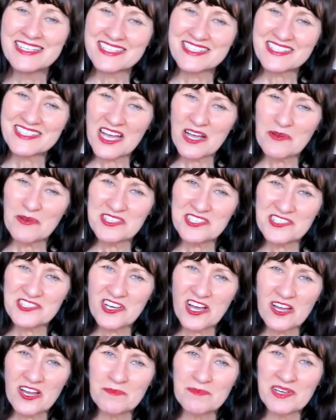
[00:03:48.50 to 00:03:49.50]
So is
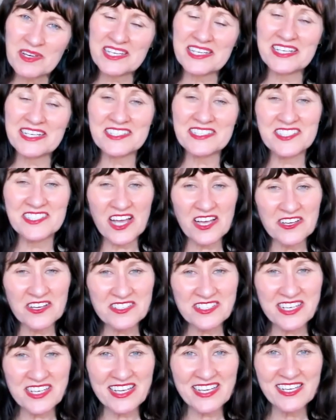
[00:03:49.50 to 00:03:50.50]
John being
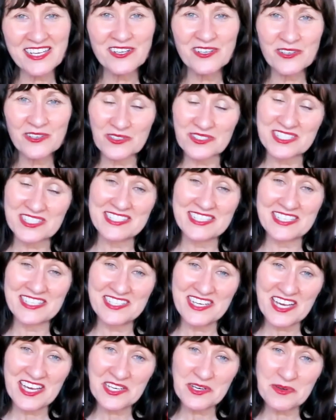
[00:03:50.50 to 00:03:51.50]
dozy or
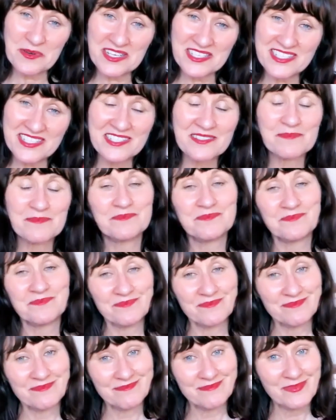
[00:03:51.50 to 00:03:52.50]
disingenuous
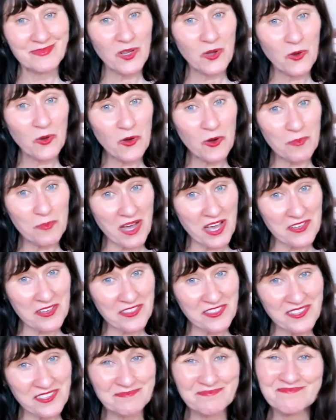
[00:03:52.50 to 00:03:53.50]
or
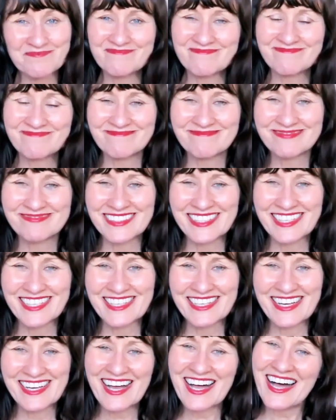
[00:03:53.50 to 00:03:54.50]
both?
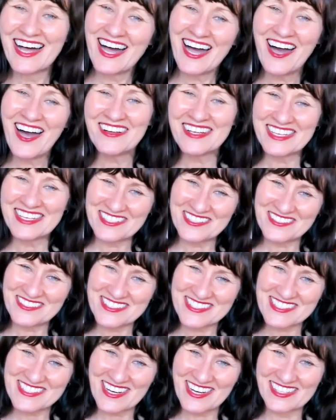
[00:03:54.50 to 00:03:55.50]
I'll let you
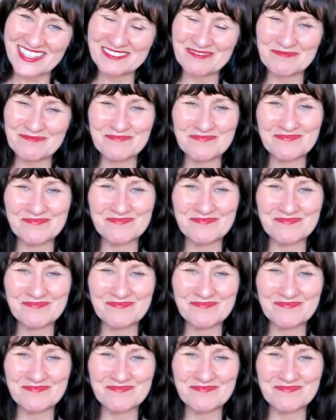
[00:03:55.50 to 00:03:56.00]
decide.